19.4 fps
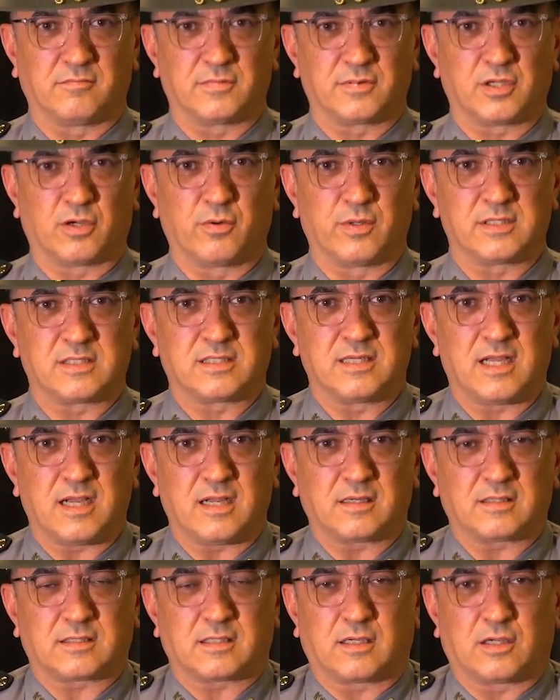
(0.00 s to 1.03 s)
So it's
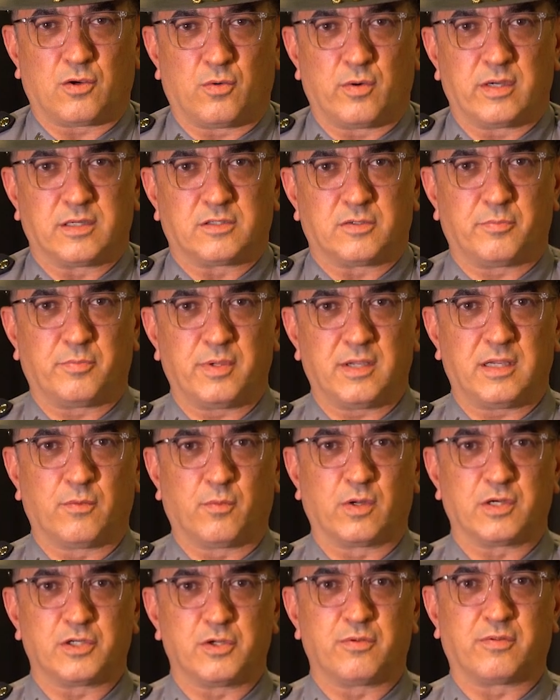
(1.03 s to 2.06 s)
not going to be
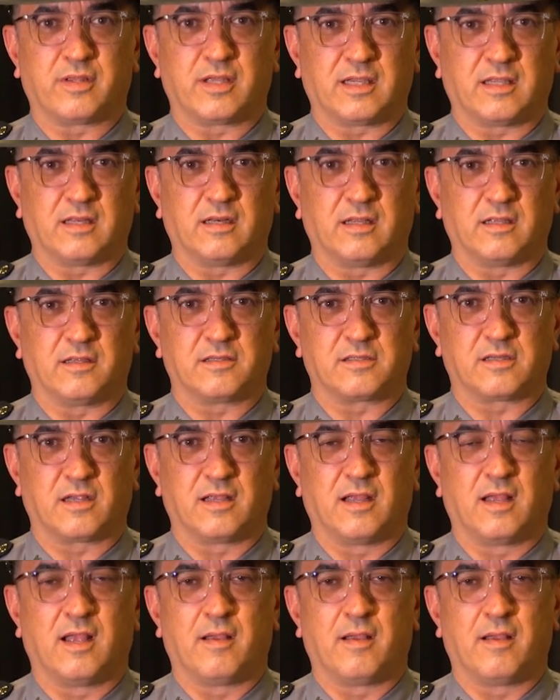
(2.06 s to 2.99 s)
what you think it is